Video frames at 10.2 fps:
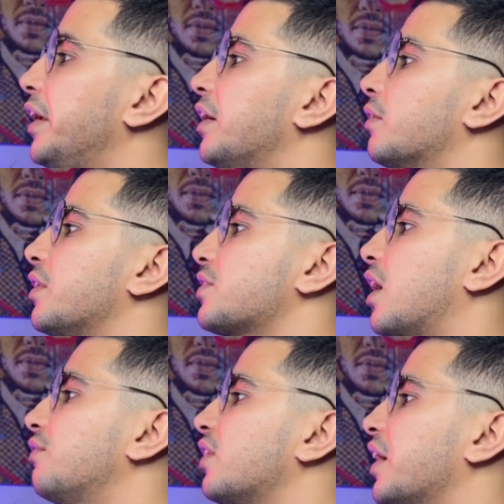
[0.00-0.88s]
here is,
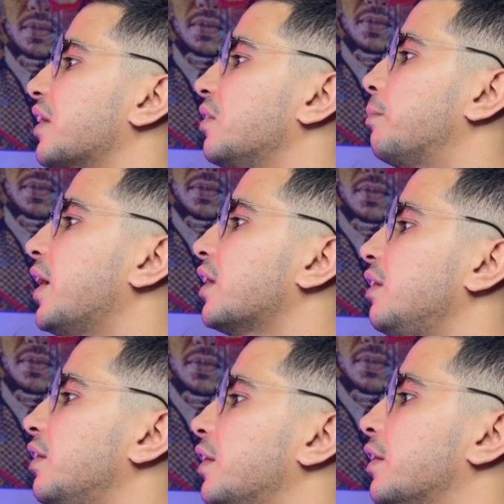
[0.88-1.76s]
after I get back
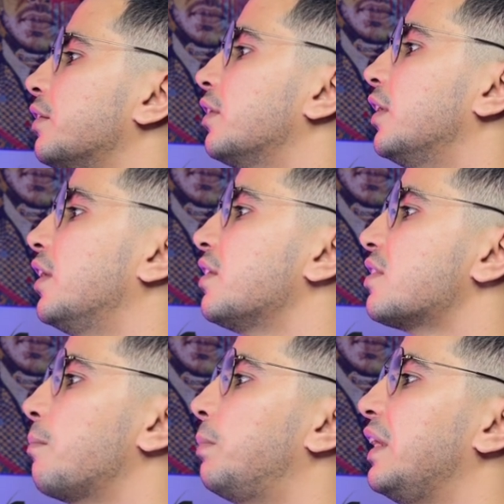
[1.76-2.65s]
in here,
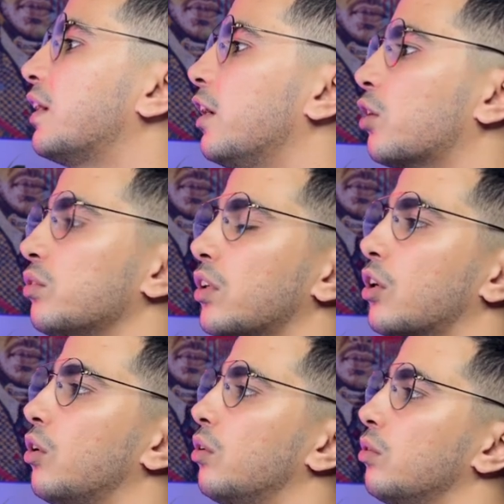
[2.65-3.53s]
simply click on the
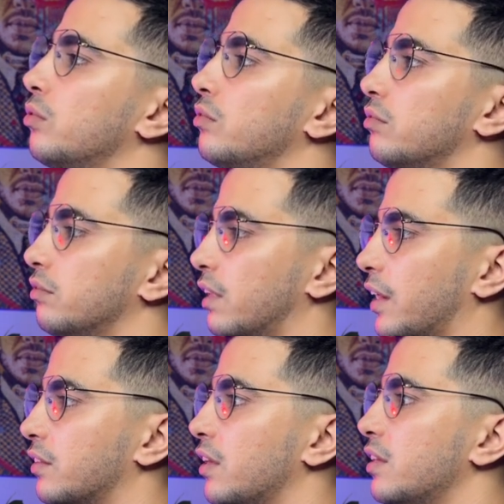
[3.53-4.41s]
call
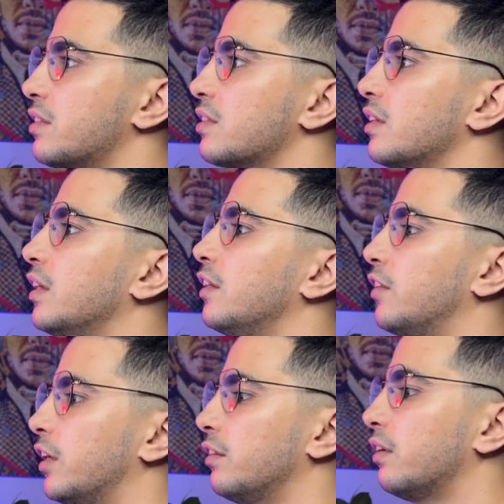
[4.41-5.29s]
like this,
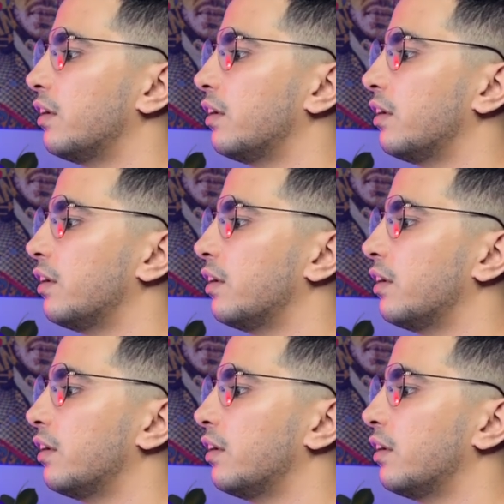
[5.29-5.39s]
then